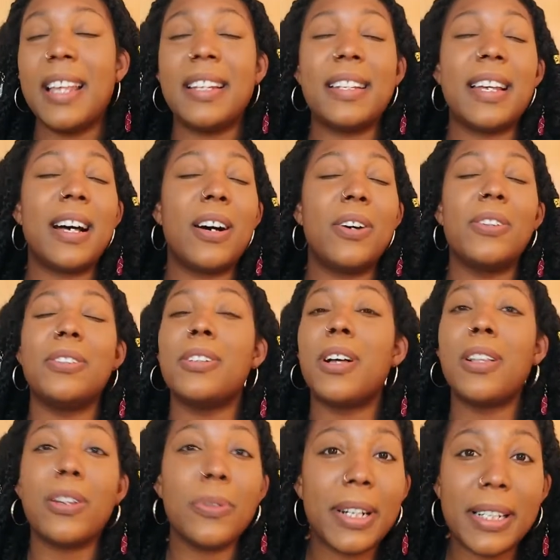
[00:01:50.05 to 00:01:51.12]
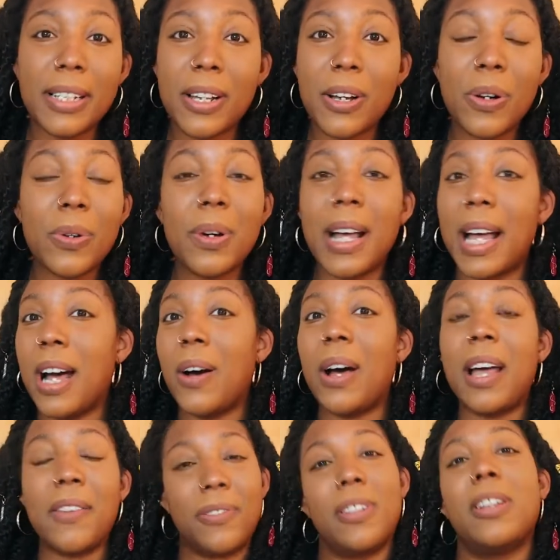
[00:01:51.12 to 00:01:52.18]
Now, y'all already know how
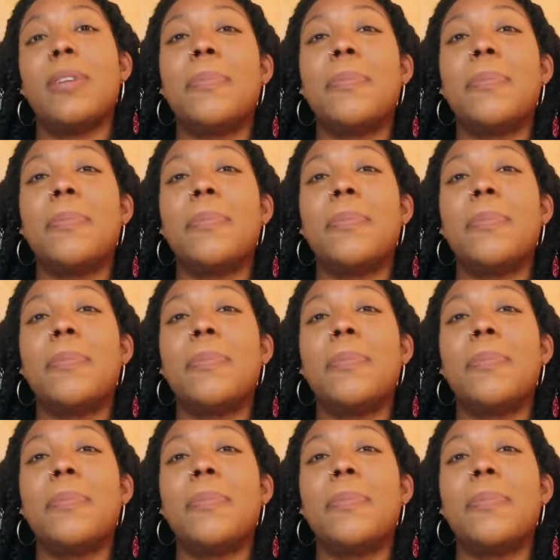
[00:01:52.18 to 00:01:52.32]
I feel